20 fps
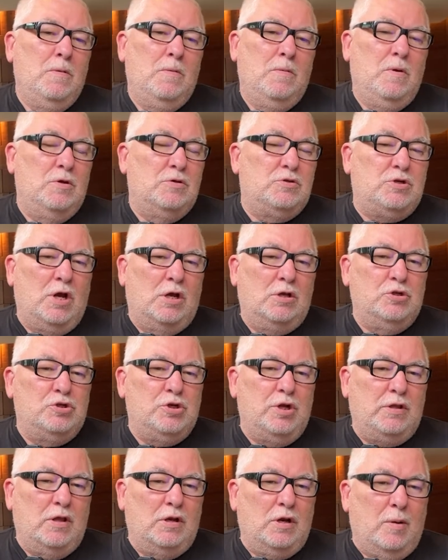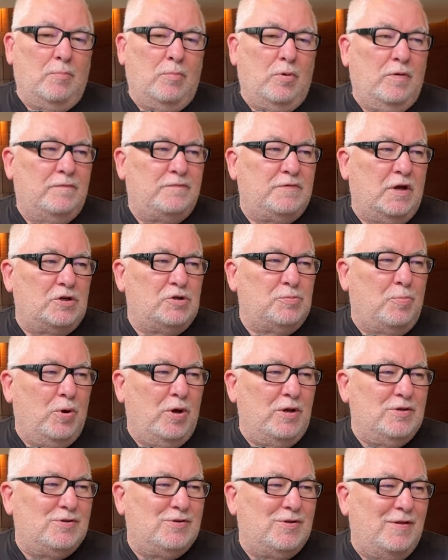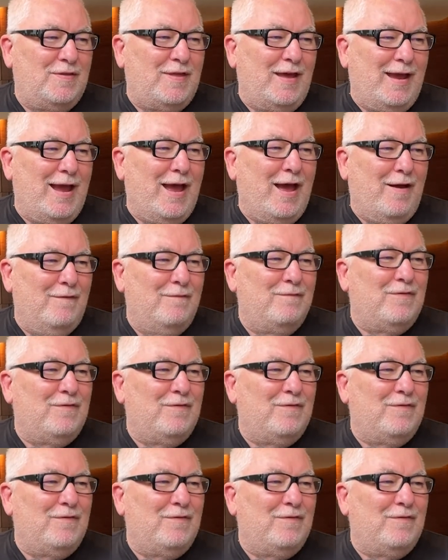It's challenging the number of touch points that they have.